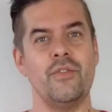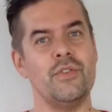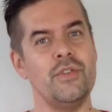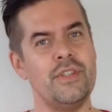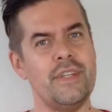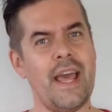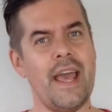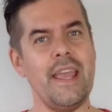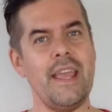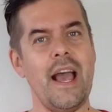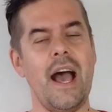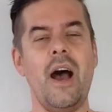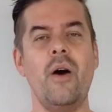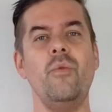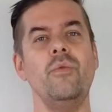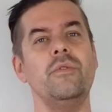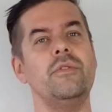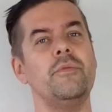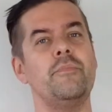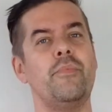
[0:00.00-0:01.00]
Today I
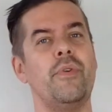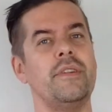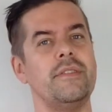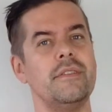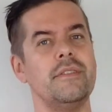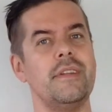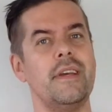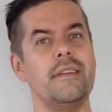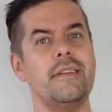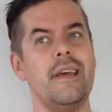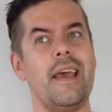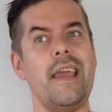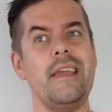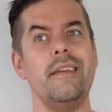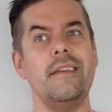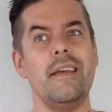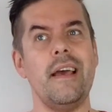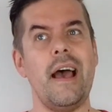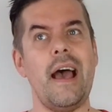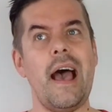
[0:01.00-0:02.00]
want to present
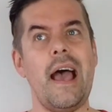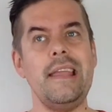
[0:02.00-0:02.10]
a